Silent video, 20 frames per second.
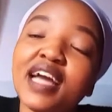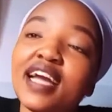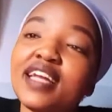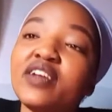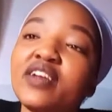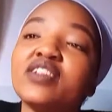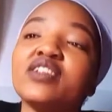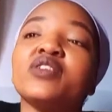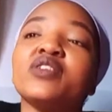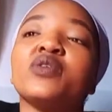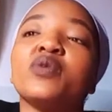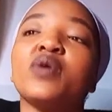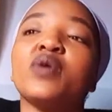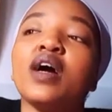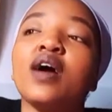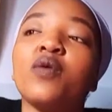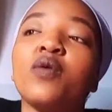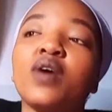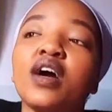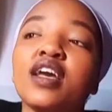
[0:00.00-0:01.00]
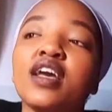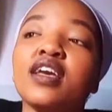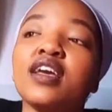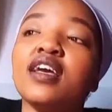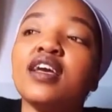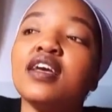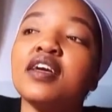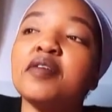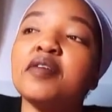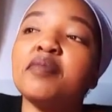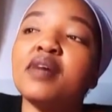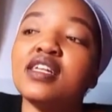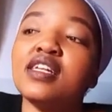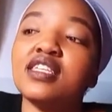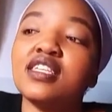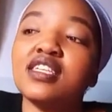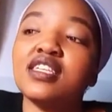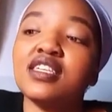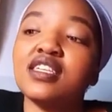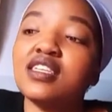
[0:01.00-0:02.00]
I don't know why,
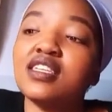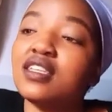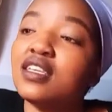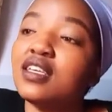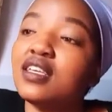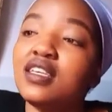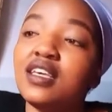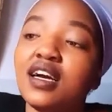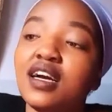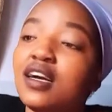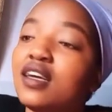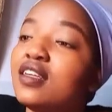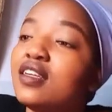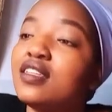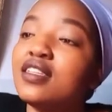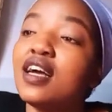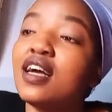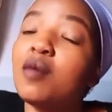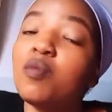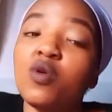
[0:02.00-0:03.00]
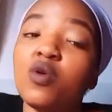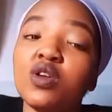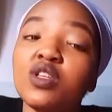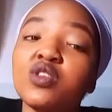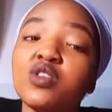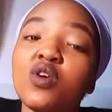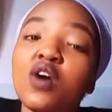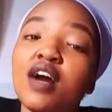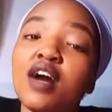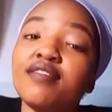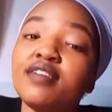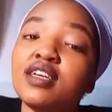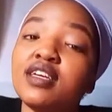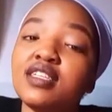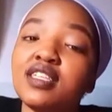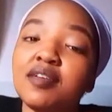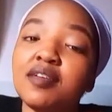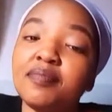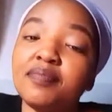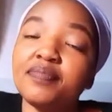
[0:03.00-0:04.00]
but yeah, I'm also a
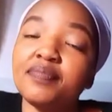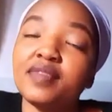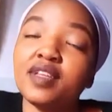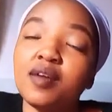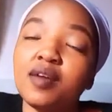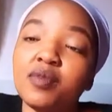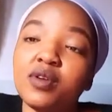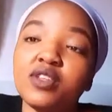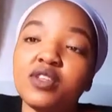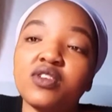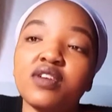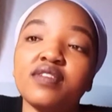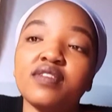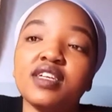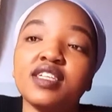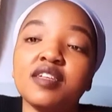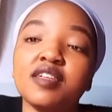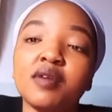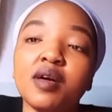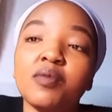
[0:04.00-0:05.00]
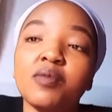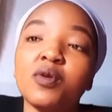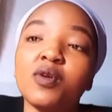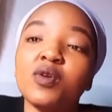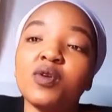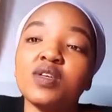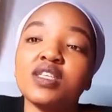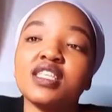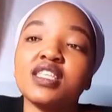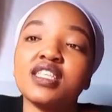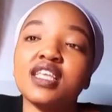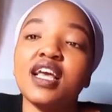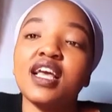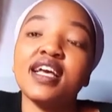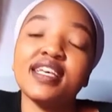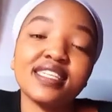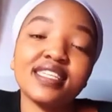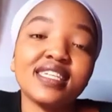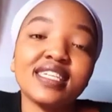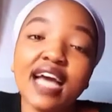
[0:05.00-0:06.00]
victim. I'm always
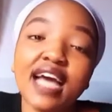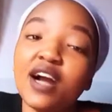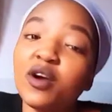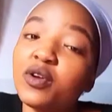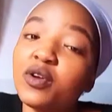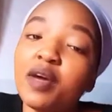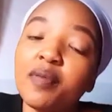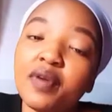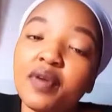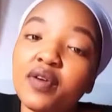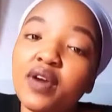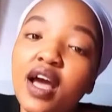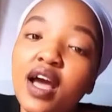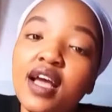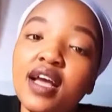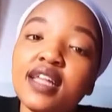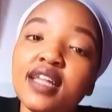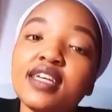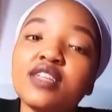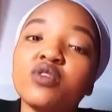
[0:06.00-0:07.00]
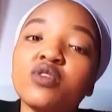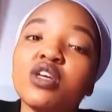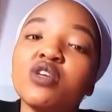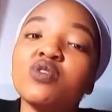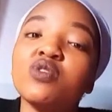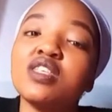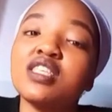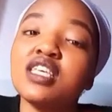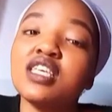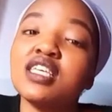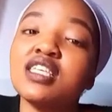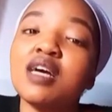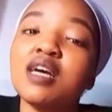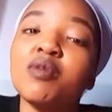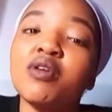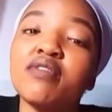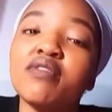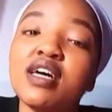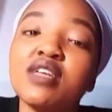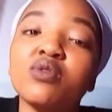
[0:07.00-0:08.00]
stuck on a mirror. That's why you see
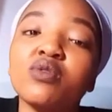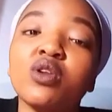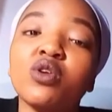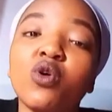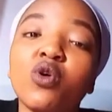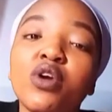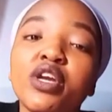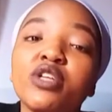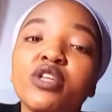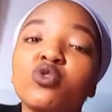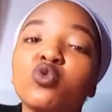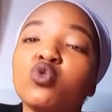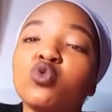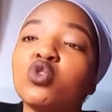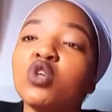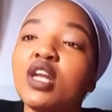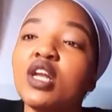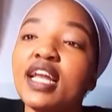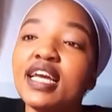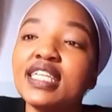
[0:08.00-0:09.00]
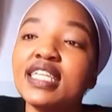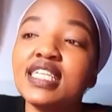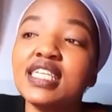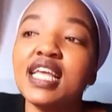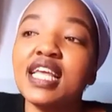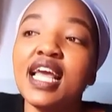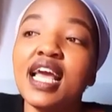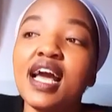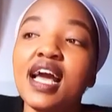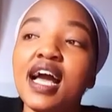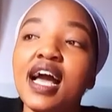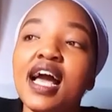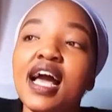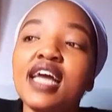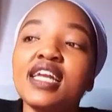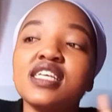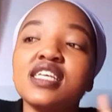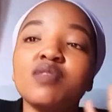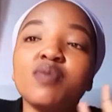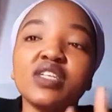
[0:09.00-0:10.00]
some of us will go into toilets,
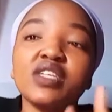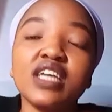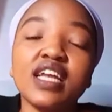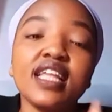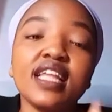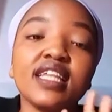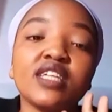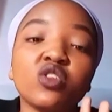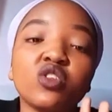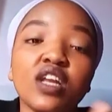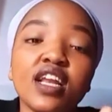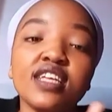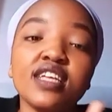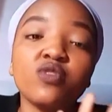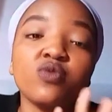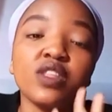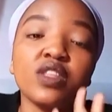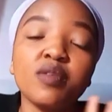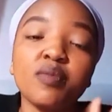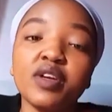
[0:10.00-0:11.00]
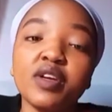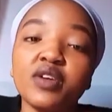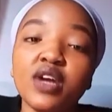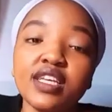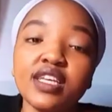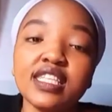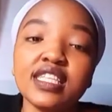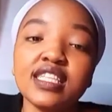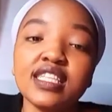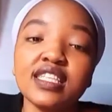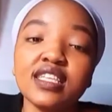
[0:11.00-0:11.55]
and especially the toilets with mirrors.